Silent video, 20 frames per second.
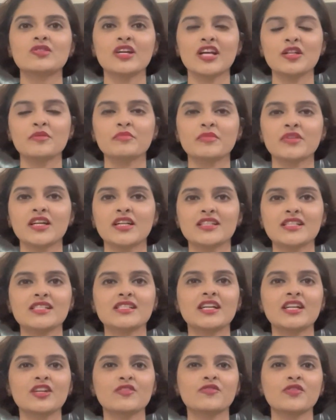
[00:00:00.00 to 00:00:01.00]
help me
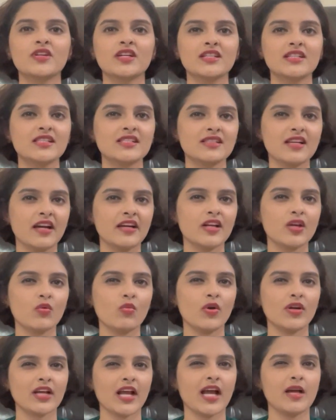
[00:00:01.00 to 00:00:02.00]
understand if you're understanding
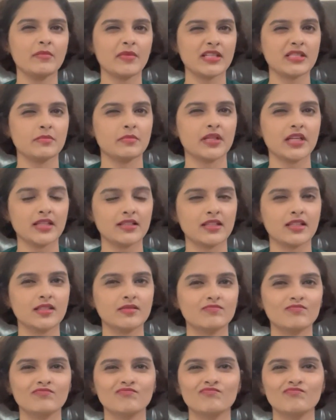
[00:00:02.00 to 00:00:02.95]
what I'm explaining.